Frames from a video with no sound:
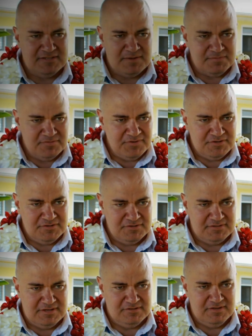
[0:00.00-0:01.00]
types of
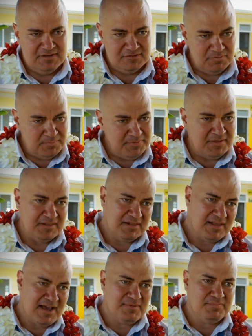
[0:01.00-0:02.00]
issues tend to get swept under the
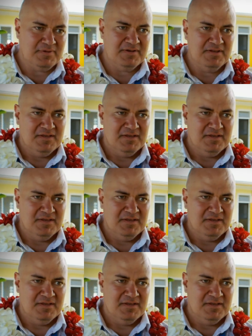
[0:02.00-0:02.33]
carpet.